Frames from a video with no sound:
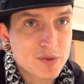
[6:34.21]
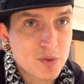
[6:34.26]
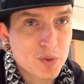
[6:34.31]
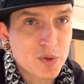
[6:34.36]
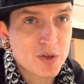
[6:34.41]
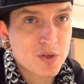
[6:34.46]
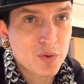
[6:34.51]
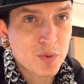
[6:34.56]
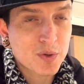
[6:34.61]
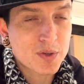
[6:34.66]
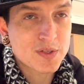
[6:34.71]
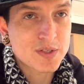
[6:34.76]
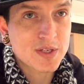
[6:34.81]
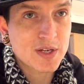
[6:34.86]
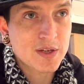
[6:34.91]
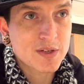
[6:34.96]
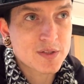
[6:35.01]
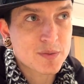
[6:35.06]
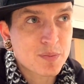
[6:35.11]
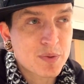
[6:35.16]
door to door
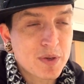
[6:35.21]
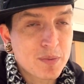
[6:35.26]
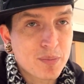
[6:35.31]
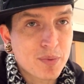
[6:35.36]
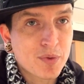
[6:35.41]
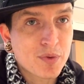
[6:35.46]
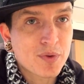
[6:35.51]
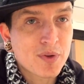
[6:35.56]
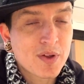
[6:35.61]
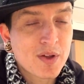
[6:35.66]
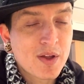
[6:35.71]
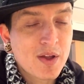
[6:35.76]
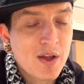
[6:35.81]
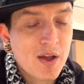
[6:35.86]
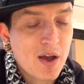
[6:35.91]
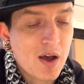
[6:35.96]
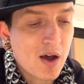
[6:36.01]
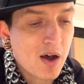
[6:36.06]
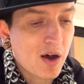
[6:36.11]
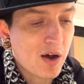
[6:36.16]

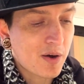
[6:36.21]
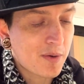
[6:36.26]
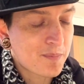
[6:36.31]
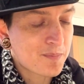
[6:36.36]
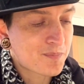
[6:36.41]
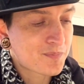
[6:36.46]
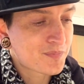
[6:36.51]
salespeople. Um,